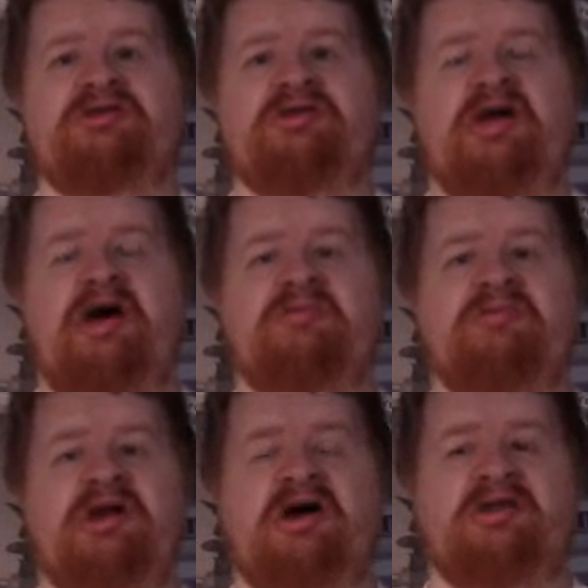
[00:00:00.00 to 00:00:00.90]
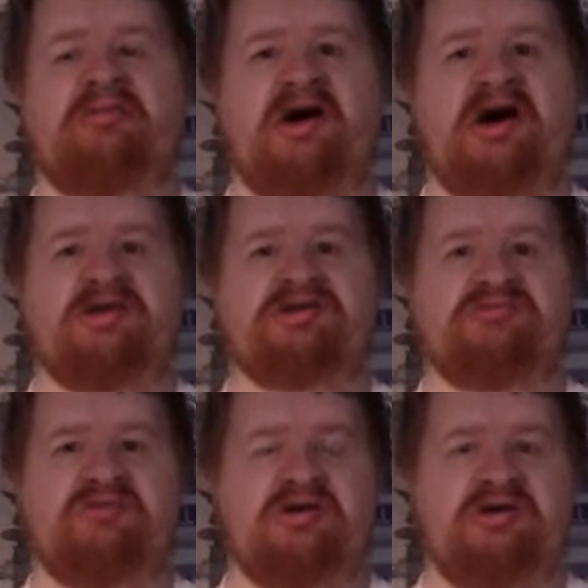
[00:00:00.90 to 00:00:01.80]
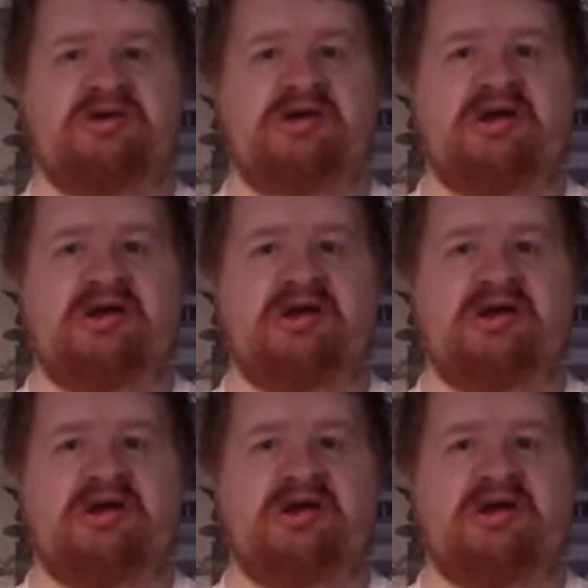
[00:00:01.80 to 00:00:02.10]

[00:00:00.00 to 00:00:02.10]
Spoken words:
They had a match where,